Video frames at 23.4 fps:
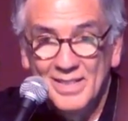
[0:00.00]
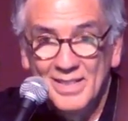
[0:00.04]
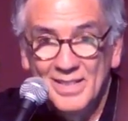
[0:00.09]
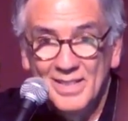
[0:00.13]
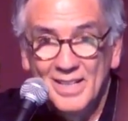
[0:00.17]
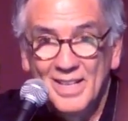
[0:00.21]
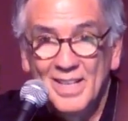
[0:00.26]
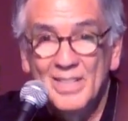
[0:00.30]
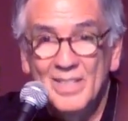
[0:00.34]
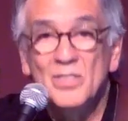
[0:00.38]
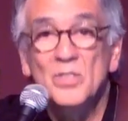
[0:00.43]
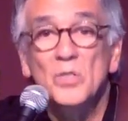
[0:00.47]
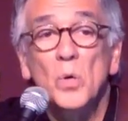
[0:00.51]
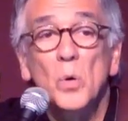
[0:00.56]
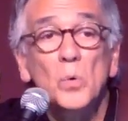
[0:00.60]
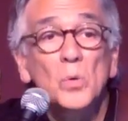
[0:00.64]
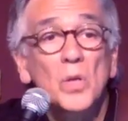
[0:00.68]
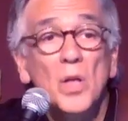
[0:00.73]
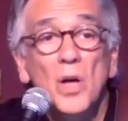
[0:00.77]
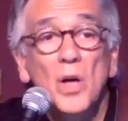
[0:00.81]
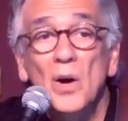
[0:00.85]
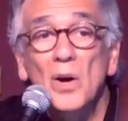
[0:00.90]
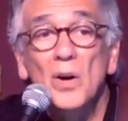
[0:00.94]
It's no
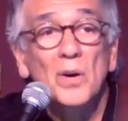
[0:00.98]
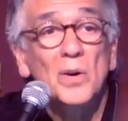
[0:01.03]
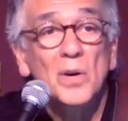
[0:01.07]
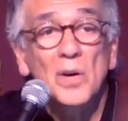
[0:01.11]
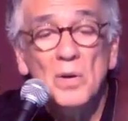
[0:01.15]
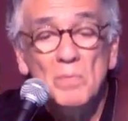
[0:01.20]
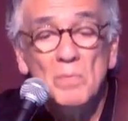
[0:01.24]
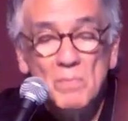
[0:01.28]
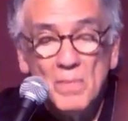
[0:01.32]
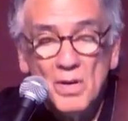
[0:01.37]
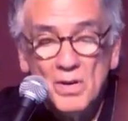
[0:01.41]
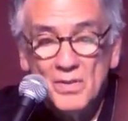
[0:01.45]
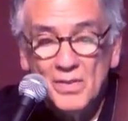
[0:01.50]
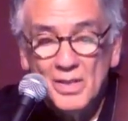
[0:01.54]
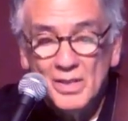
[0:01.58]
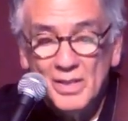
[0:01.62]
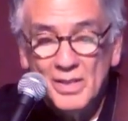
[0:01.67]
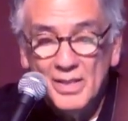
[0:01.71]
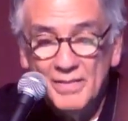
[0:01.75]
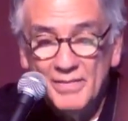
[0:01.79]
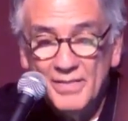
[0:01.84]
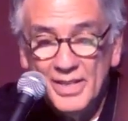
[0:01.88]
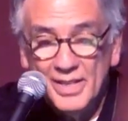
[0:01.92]
longer among the
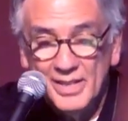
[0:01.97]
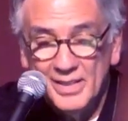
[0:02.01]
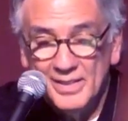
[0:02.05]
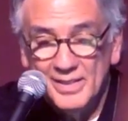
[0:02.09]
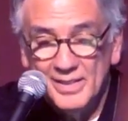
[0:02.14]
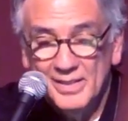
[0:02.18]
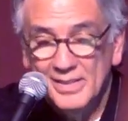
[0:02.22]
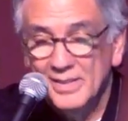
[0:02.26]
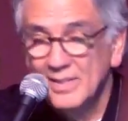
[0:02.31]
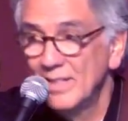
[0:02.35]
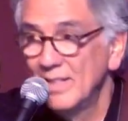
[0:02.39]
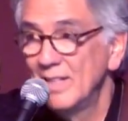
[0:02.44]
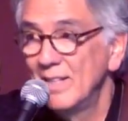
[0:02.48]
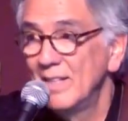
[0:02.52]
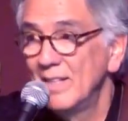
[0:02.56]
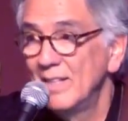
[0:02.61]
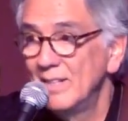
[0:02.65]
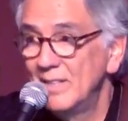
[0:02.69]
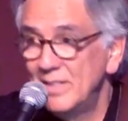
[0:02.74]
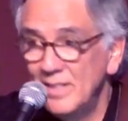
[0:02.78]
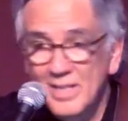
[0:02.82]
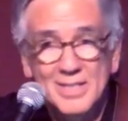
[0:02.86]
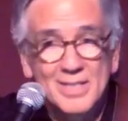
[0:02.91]
living.
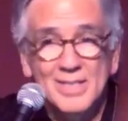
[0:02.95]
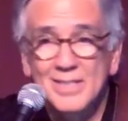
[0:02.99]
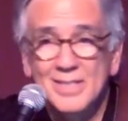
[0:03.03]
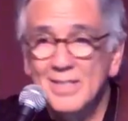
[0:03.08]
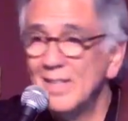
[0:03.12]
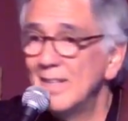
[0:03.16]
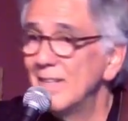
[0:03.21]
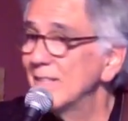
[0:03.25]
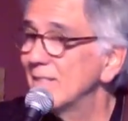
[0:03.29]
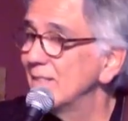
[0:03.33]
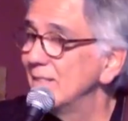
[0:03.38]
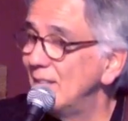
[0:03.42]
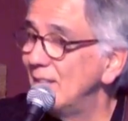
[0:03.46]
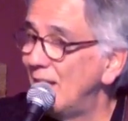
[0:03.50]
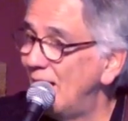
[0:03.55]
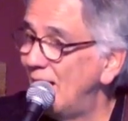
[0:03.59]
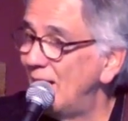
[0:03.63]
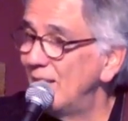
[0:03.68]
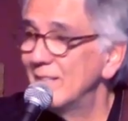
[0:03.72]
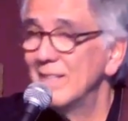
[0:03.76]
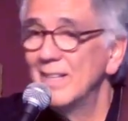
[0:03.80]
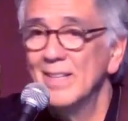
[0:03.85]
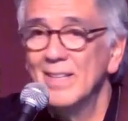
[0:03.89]
Jesus is
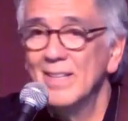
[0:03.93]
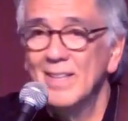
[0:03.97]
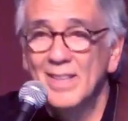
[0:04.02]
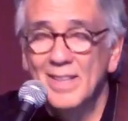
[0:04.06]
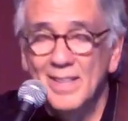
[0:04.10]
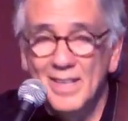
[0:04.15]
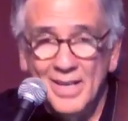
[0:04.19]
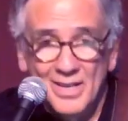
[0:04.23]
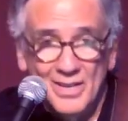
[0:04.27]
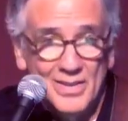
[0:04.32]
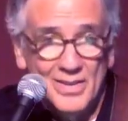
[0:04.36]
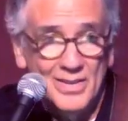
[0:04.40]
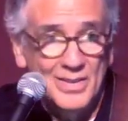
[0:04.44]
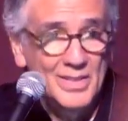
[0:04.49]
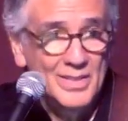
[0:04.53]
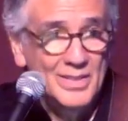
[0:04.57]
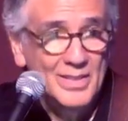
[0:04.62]
not there.